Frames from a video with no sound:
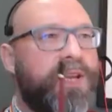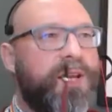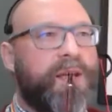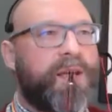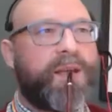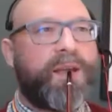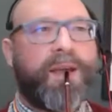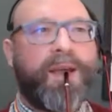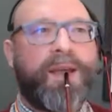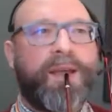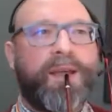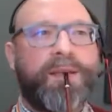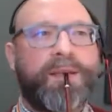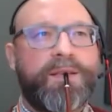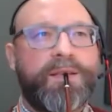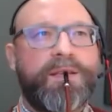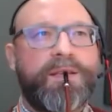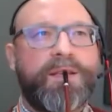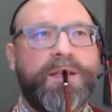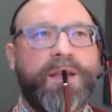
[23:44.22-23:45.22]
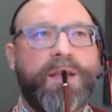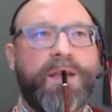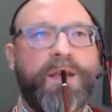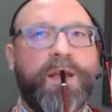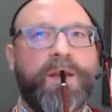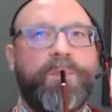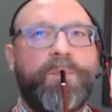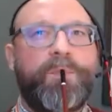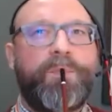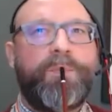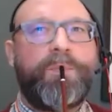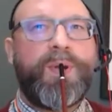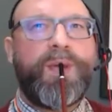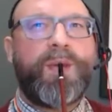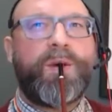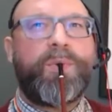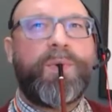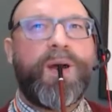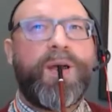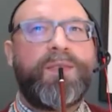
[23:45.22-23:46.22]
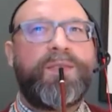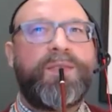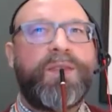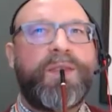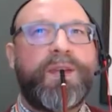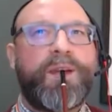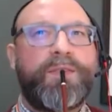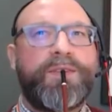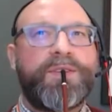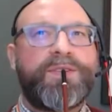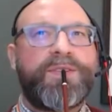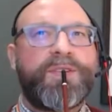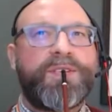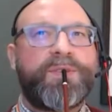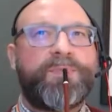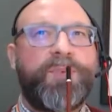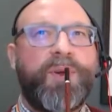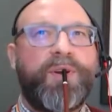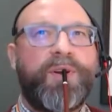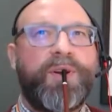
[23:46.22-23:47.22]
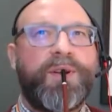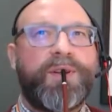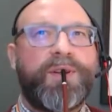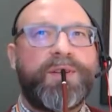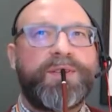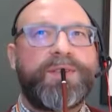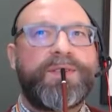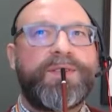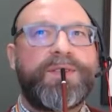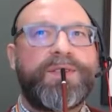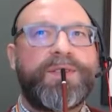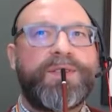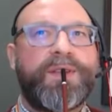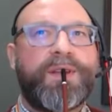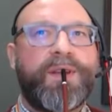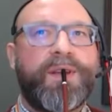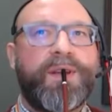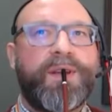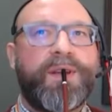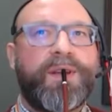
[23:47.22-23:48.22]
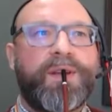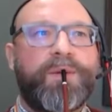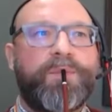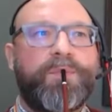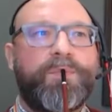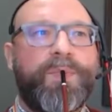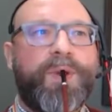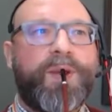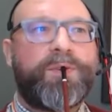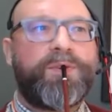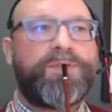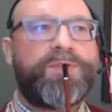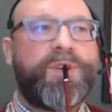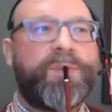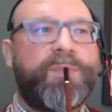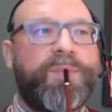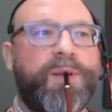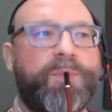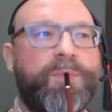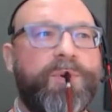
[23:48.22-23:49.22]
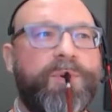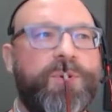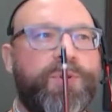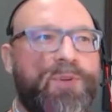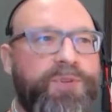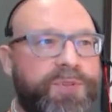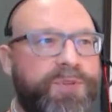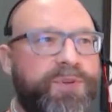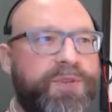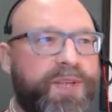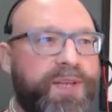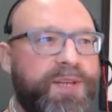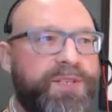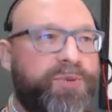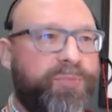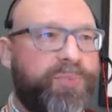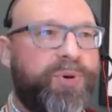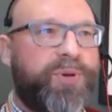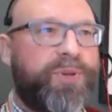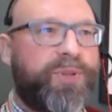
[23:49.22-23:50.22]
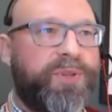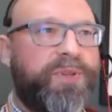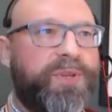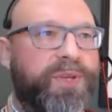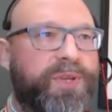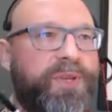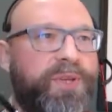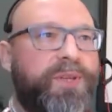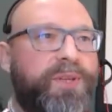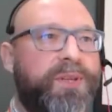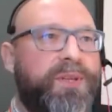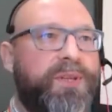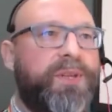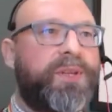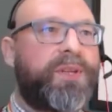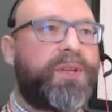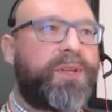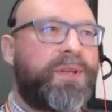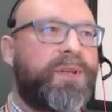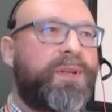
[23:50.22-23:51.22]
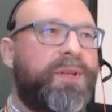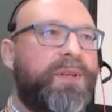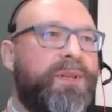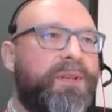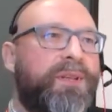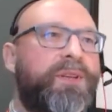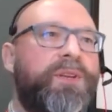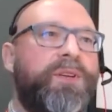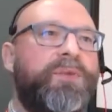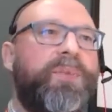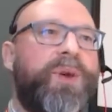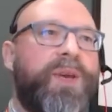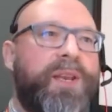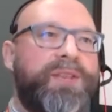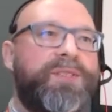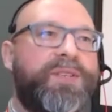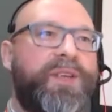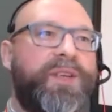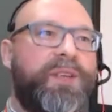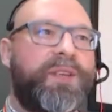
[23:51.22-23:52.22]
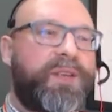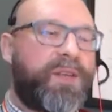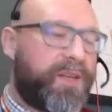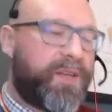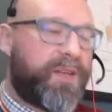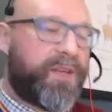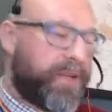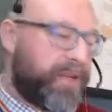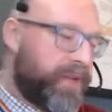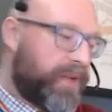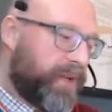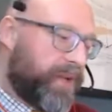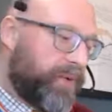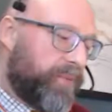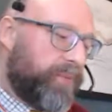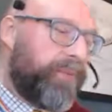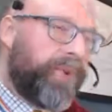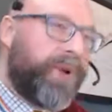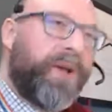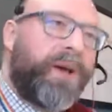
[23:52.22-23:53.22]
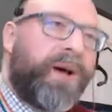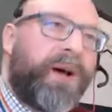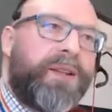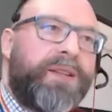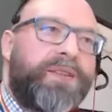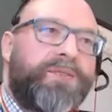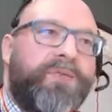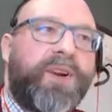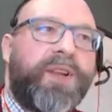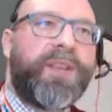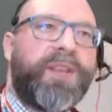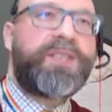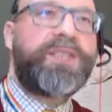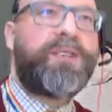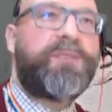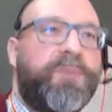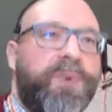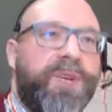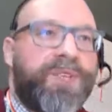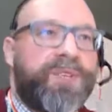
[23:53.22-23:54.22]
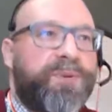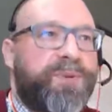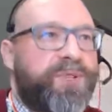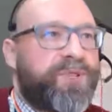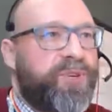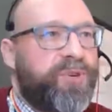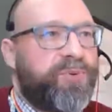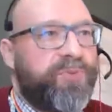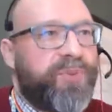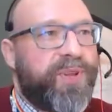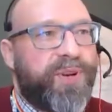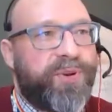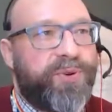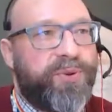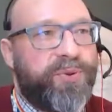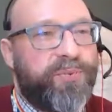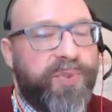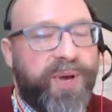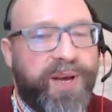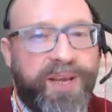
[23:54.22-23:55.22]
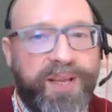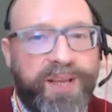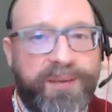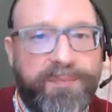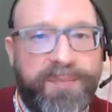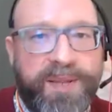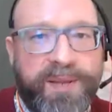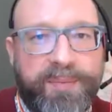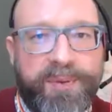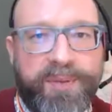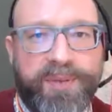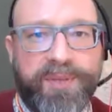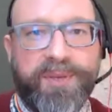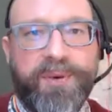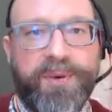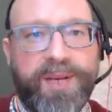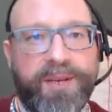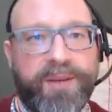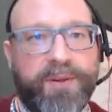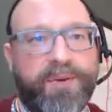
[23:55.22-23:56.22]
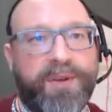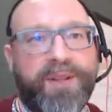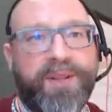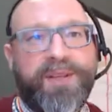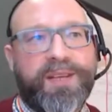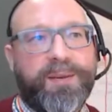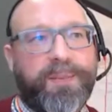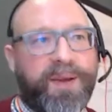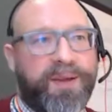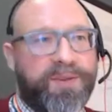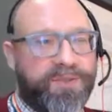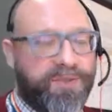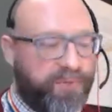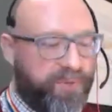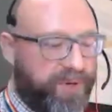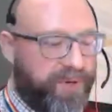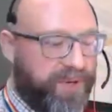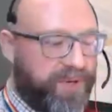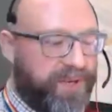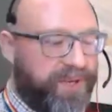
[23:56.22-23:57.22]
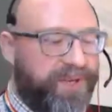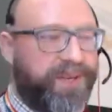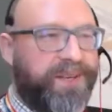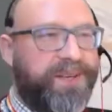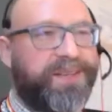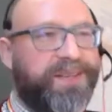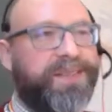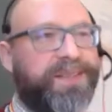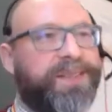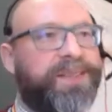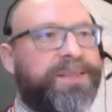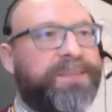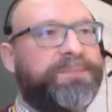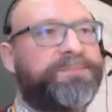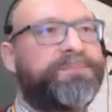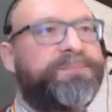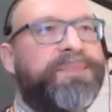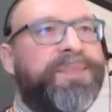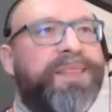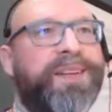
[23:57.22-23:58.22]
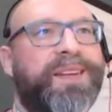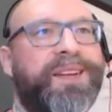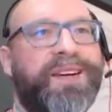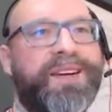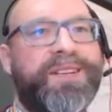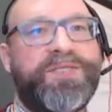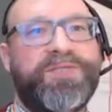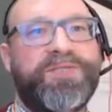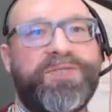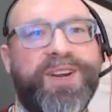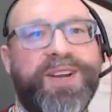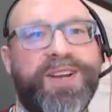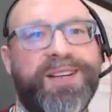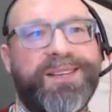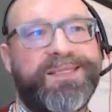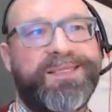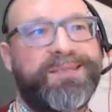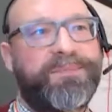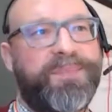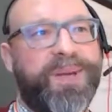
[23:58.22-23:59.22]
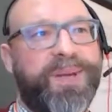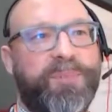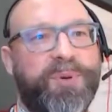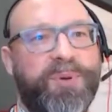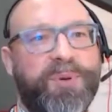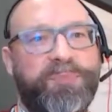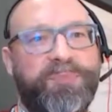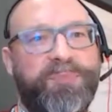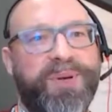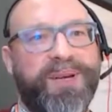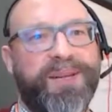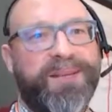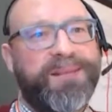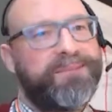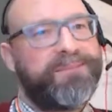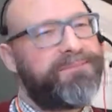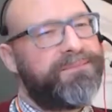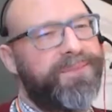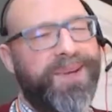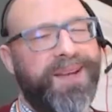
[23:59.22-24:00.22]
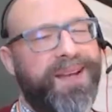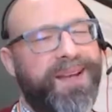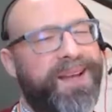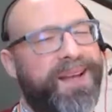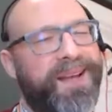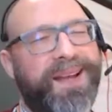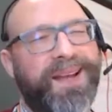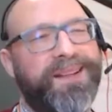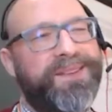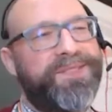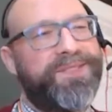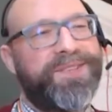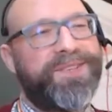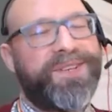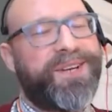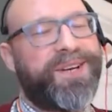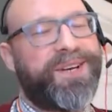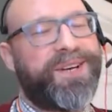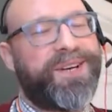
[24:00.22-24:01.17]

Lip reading: and being aware that the other's experience may also be important too. And that's the point that you made, isn't it? That it's very easy for me to assume that all my people who I know nothing about at work are straight people, but you know,